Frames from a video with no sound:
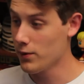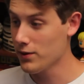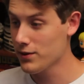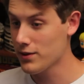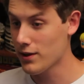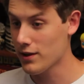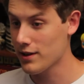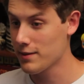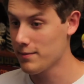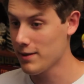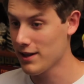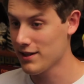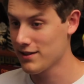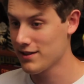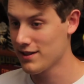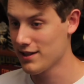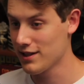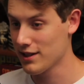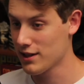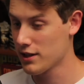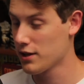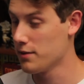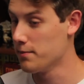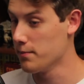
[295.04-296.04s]
we're talking about
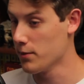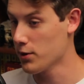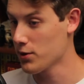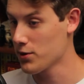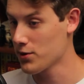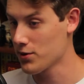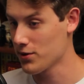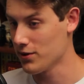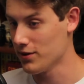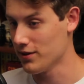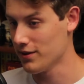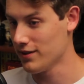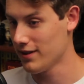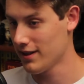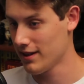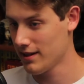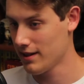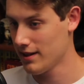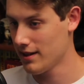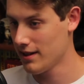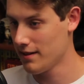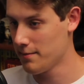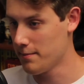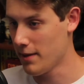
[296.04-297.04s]
the commercial
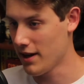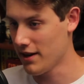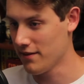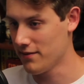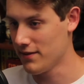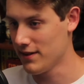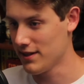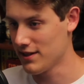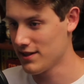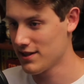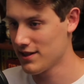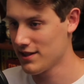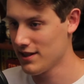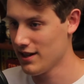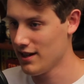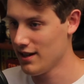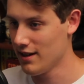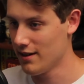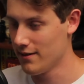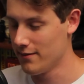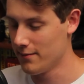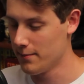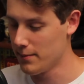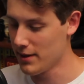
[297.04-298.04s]
benefits
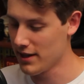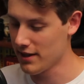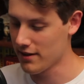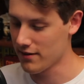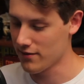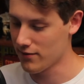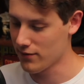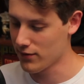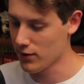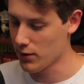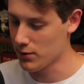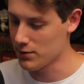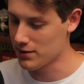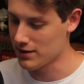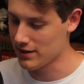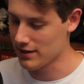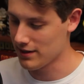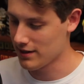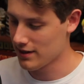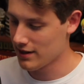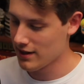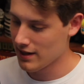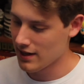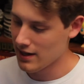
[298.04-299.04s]
of being
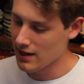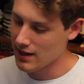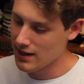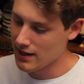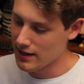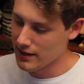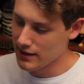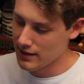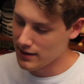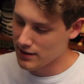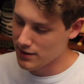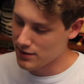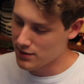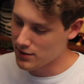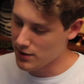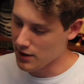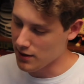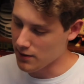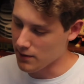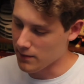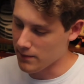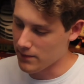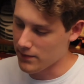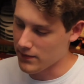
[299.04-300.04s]
frozen.
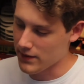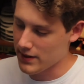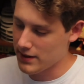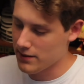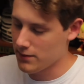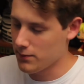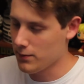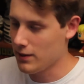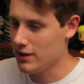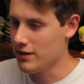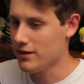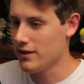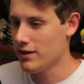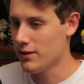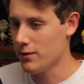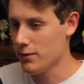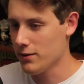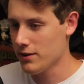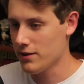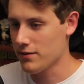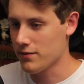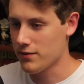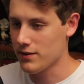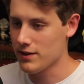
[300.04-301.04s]
So, well, in
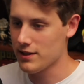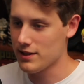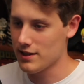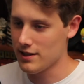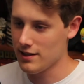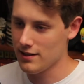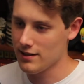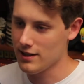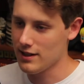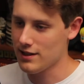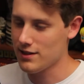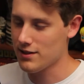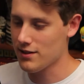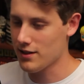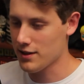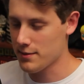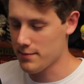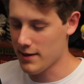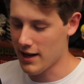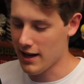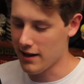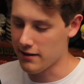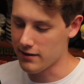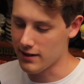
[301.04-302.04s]
order to freeze it, let's talk
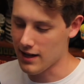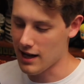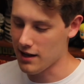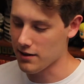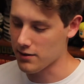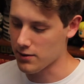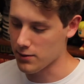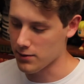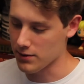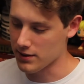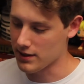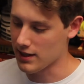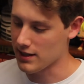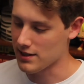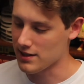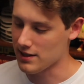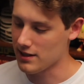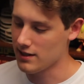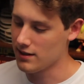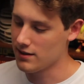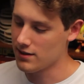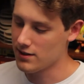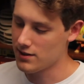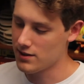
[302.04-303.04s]
about how Alcor does
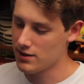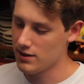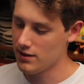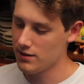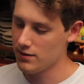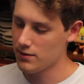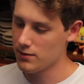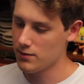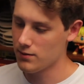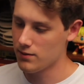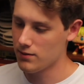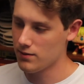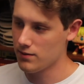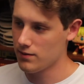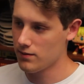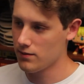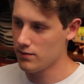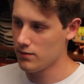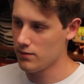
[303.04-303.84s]
it. So,